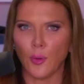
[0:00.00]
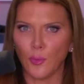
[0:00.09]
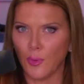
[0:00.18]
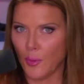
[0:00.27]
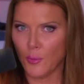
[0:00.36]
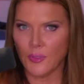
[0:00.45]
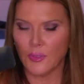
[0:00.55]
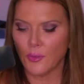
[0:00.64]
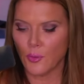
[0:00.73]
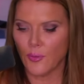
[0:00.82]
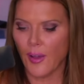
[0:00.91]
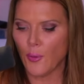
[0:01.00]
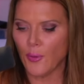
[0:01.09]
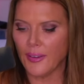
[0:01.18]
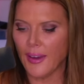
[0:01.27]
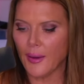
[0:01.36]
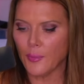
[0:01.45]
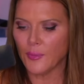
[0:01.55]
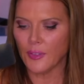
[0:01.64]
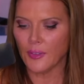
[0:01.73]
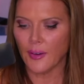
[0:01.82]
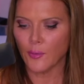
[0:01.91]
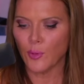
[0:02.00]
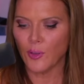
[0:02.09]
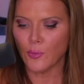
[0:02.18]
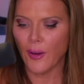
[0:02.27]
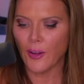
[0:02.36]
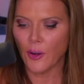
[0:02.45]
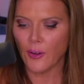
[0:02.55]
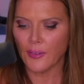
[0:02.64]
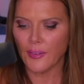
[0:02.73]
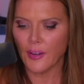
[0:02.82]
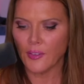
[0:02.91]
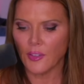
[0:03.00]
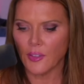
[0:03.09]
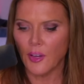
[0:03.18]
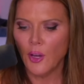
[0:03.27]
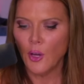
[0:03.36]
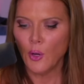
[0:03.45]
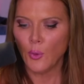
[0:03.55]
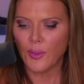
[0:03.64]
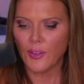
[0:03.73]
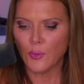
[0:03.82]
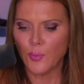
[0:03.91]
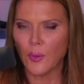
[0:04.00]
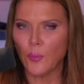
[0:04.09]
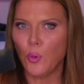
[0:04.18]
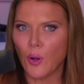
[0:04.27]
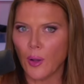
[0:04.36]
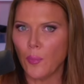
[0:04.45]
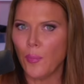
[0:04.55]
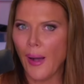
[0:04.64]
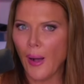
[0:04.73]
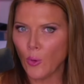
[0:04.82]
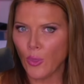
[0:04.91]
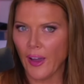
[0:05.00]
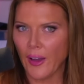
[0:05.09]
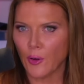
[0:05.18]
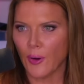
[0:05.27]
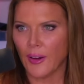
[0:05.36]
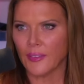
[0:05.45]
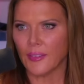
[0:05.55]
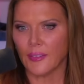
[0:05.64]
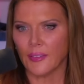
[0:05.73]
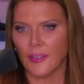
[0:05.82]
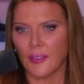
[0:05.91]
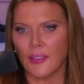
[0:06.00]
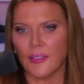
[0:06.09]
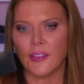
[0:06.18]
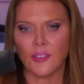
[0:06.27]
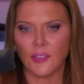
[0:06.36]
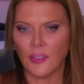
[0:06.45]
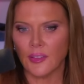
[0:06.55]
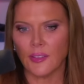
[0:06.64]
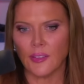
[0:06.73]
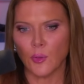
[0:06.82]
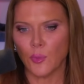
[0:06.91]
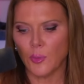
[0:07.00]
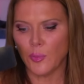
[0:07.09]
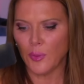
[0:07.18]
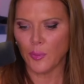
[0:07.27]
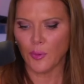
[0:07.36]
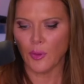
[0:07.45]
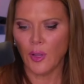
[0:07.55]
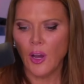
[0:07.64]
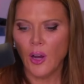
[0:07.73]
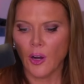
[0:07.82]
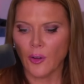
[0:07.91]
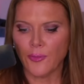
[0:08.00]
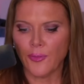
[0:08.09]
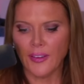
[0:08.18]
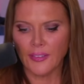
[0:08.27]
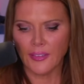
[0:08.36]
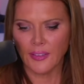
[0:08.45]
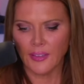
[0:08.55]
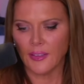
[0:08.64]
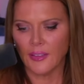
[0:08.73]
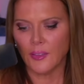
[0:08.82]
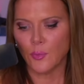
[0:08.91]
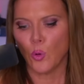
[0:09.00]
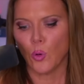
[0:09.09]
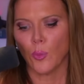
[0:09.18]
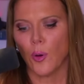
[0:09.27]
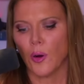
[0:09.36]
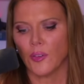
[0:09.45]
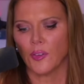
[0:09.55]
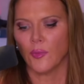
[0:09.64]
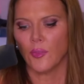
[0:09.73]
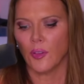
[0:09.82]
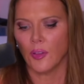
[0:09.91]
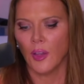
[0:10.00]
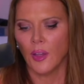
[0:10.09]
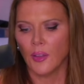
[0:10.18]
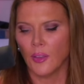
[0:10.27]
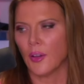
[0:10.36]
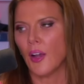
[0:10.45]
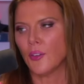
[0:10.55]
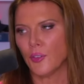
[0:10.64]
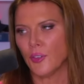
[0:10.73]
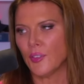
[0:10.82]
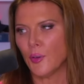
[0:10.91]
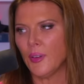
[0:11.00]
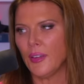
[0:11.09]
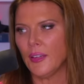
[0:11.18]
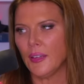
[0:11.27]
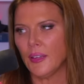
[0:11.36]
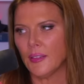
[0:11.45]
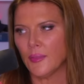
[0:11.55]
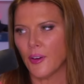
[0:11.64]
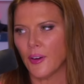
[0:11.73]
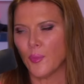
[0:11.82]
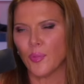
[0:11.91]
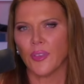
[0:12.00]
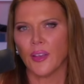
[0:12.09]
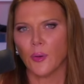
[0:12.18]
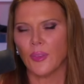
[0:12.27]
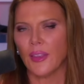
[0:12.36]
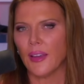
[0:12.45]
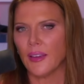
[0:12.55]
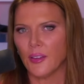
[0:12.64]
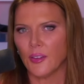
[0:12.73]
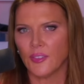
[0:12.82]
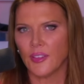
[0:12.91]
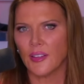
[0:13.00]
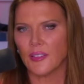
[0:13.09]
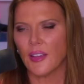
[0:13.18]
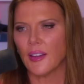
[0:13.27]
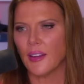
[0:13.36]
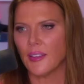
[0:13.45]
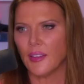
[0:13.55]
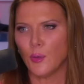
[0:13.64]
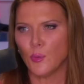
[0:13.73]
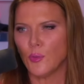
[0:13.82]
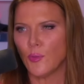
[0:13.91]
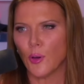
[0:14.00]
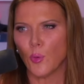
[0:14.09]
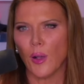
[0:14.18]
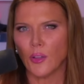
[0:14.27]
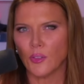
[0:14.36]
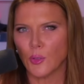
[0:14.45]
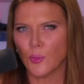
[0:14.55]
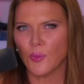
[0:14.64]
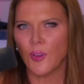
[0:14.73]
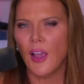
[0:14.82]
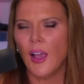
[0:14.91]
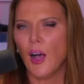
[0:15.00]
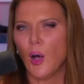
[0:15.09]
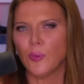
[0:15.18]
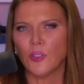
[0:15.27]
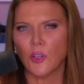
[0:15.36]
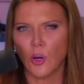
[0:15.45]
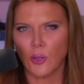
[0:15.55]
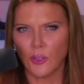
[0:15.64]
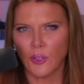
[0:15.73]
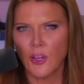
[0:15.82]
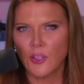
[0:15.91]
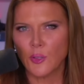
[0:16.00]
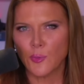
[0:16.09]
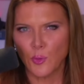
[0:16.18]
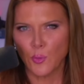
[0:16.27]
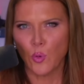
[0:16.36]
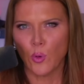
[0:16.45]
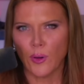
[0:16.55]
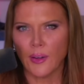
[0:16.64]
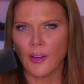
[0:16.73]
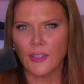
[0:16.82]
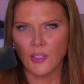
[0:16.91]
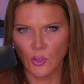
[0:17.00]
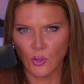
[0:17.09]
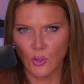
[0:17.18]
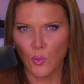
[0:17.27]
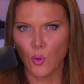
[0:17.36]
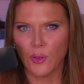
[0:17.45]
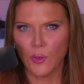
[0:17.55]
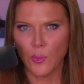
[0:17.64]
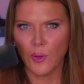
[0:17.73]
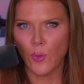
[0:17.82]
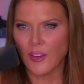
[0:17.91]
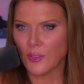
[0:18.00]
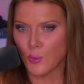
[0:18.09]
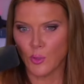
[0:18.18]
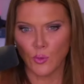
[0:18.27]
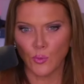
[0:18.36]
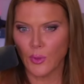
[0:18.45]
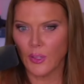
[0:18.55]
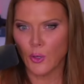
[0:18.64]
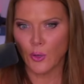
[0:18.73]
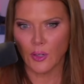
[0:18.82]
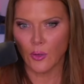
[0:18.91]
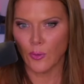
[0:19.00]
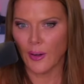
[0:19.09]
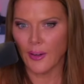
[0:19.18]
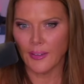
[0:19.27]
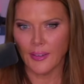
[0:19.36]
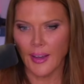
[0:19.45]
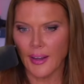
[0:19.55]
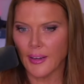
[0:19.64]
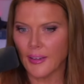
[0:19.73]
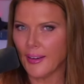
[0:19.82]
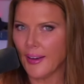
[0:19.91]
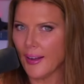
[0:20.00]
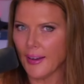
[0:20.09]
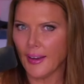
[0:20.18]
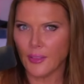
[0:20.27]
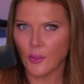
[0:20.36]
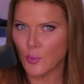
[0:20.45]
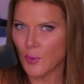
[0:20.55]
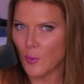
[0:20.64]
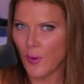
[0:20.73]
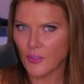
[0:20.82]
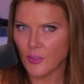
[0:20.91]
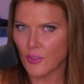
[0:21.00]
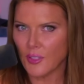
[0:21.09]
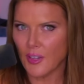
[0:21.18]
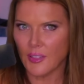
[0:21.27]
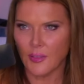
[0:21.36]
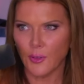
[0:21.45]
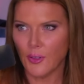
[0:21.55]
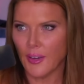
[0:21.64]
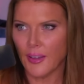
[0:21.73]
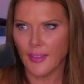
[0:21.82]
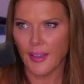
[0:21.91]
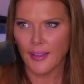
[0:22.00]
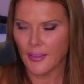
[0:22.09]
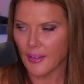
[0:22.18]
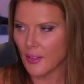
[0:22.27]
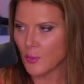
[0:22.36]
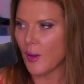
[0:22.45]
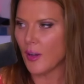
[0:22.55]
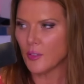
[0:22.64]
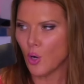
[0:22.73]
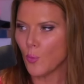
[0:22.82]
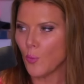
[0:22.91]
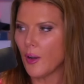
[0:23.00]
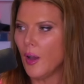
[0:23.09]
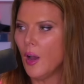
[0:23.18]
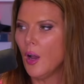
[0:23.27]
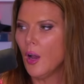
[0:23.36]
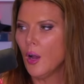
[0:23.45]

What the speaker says: that was sort of how he came to everybody's radar and attention with his big book about that crisis and the addiction that so many people are facing in these poorer parts of the country. So he is very empathetic with that. He understands that. And I think he would do very well in terms of helping to garner some support, additional support in the Midwest, which is really critical, right? You gotta get those Midwestern states. If you can get that, then guess what? It's home run.